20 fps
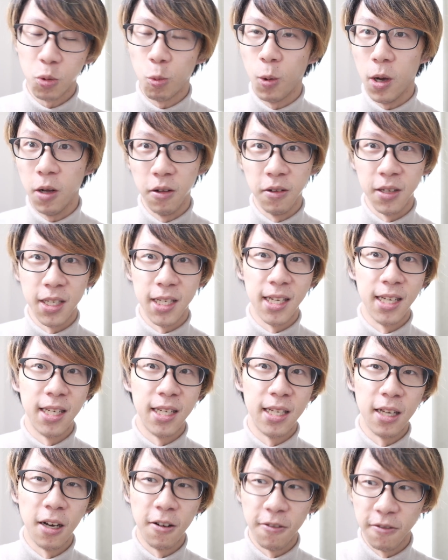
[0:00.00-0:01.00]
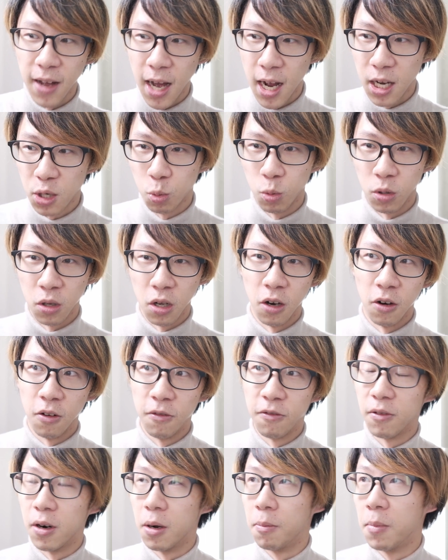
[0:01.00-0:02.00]
while a TTL flash would go
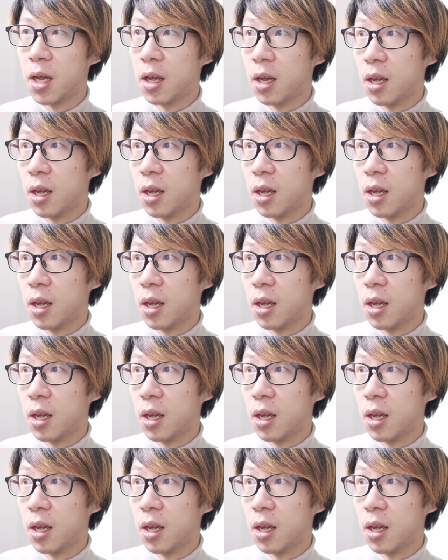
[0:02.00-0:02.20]
from